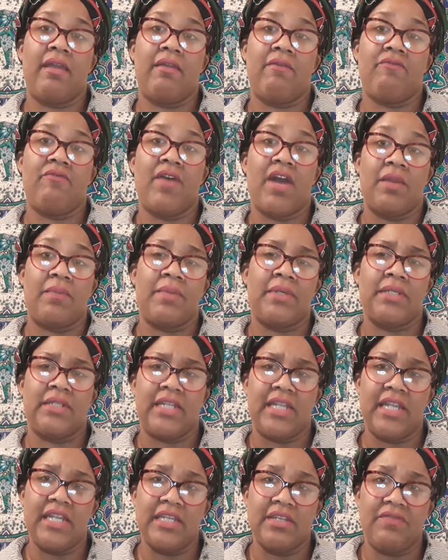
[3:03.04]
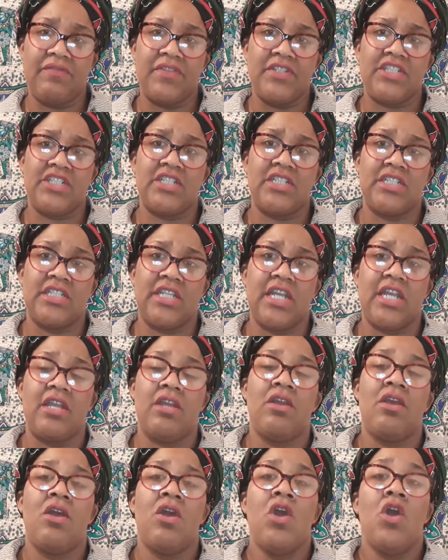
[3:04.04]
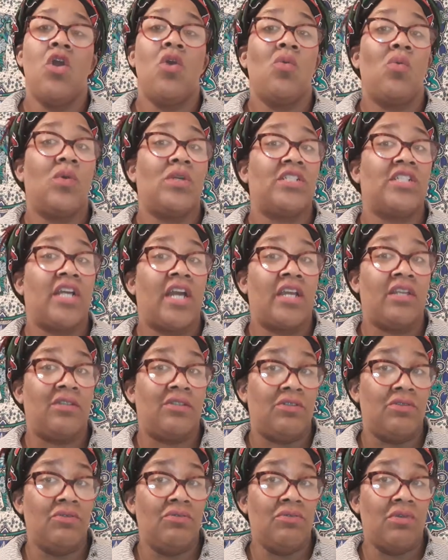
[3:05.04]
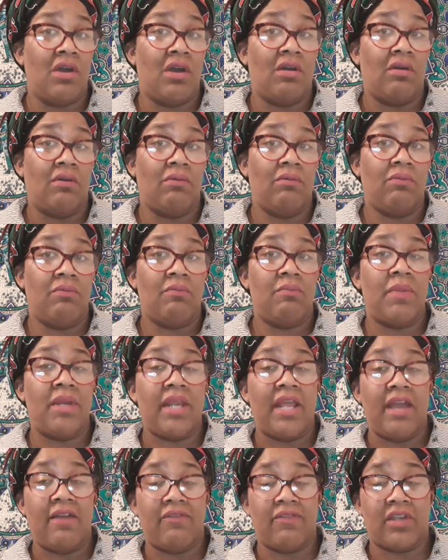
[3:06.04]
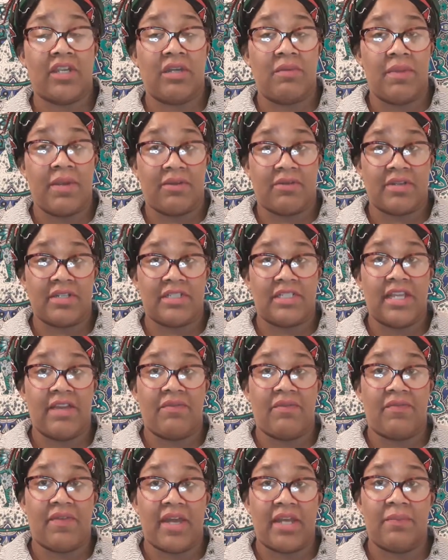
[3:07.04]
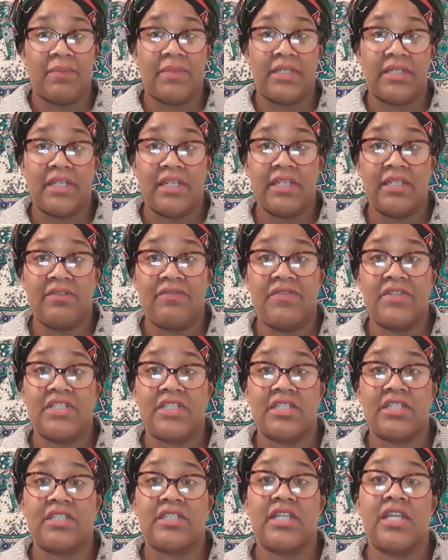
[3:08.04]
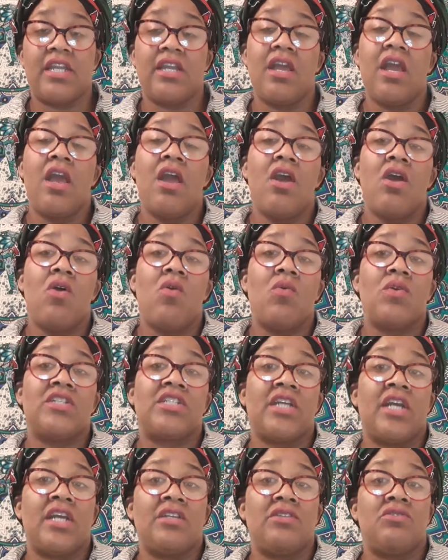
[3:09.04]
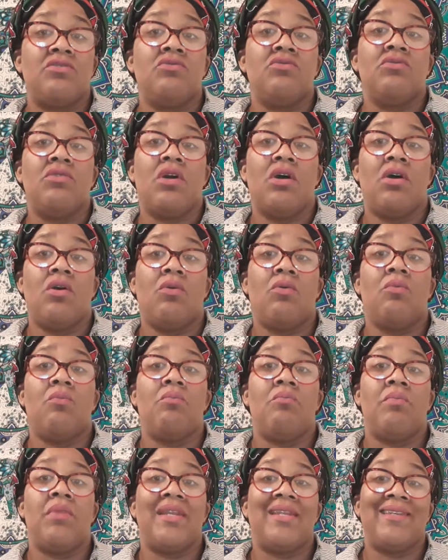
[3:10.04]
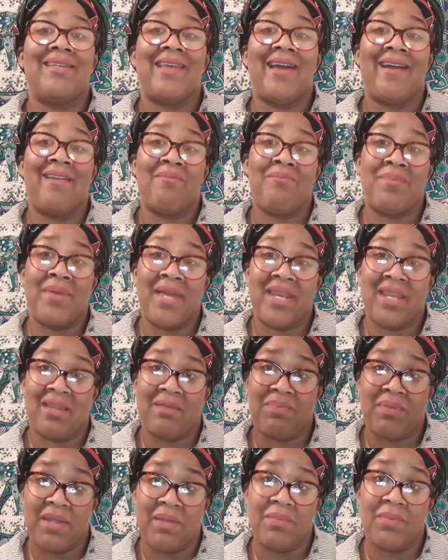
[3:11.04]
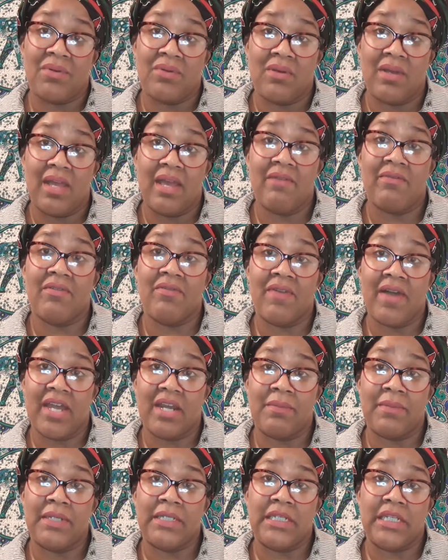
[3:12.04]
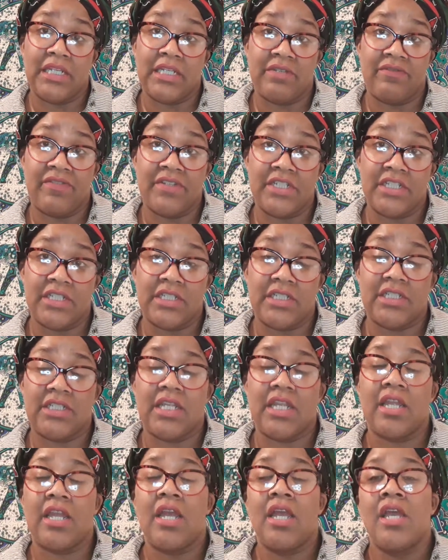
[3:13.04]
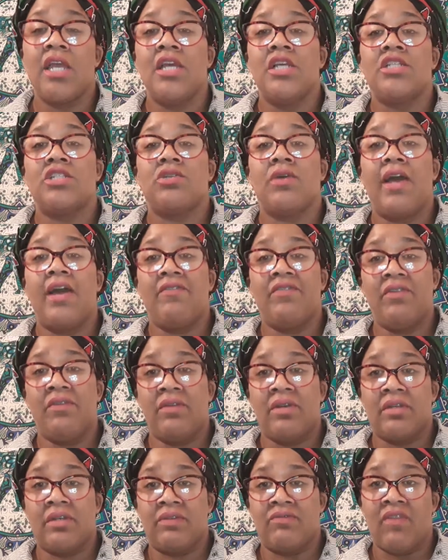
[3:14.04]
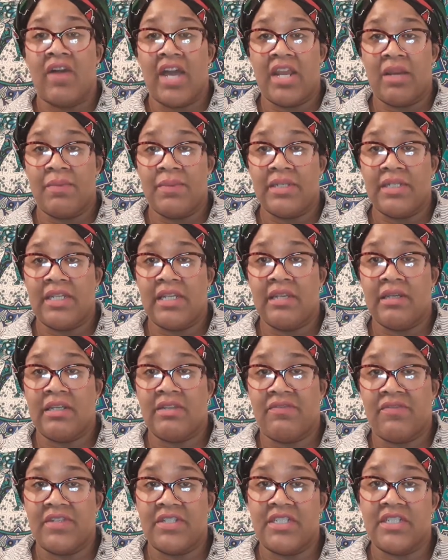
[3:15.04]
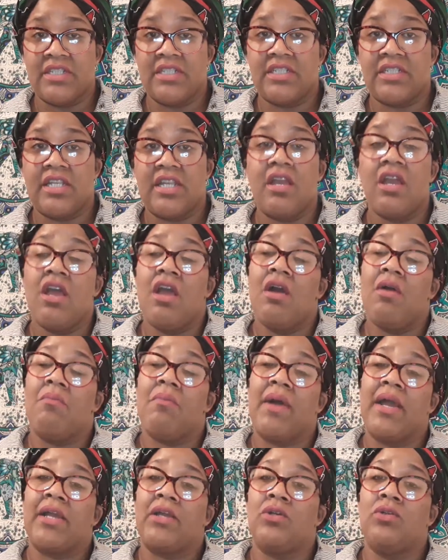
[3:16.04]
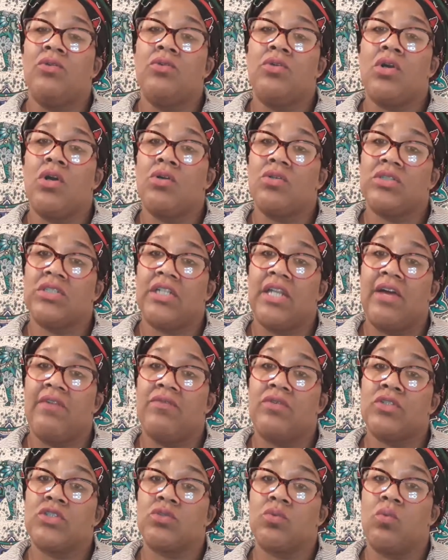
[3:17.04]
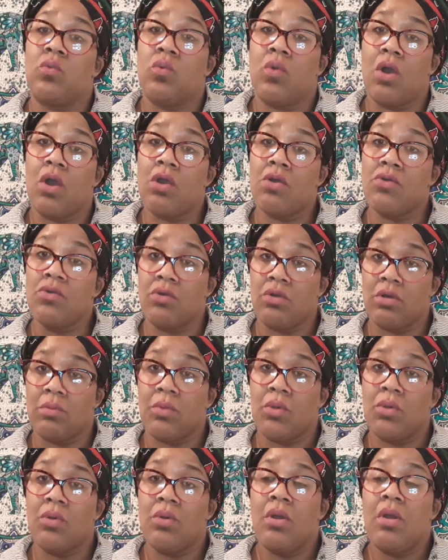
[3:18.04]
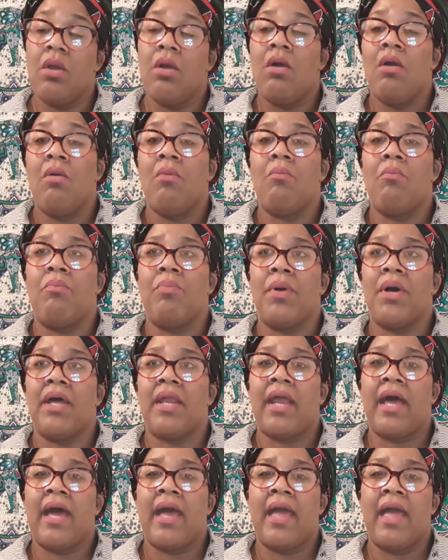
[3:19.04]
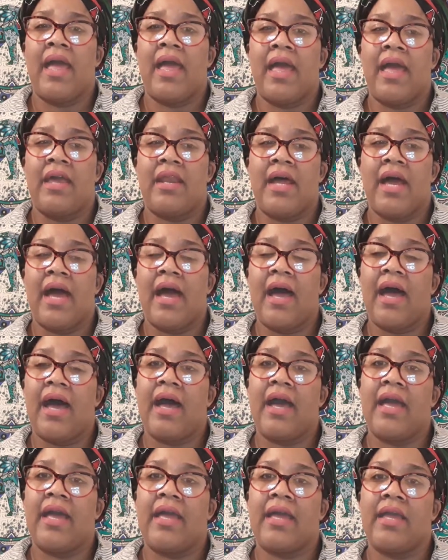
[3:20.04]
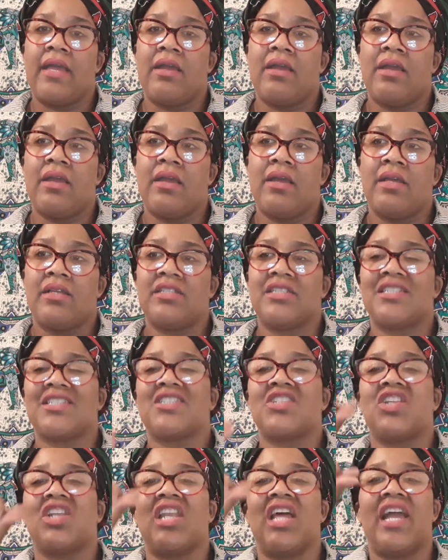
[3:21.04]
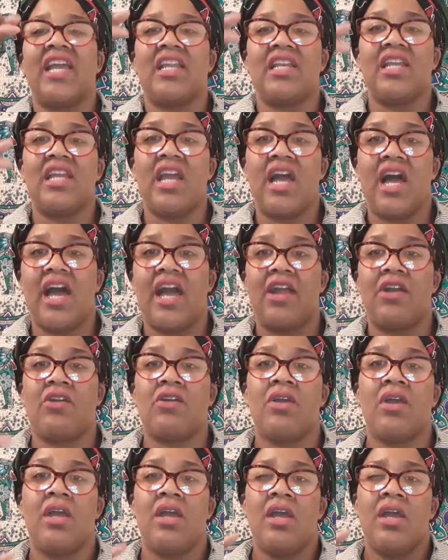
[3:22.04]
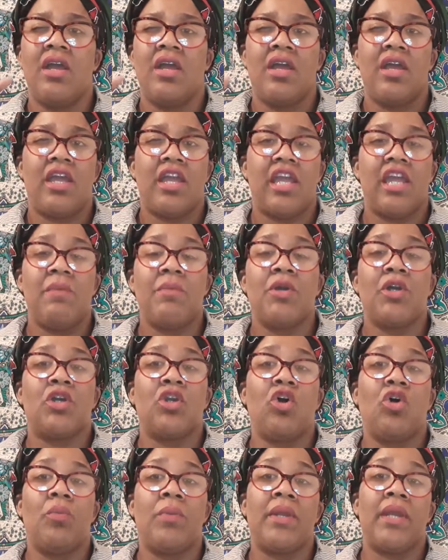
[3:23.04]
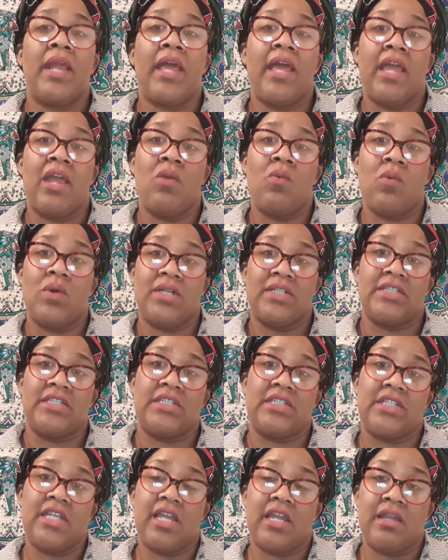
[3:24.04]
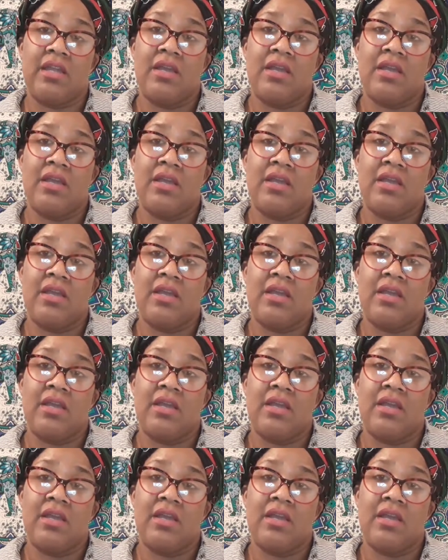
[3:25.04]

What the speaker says: vitamin D deficiency, which I do know many African Americans have a vitamin D deficiency, which I do know many diabetic people have a vitamin D deficiency. So I have a vitamin D deficiency. My glucose levels were normal, but I had a slightly higher hemoglobin A1C.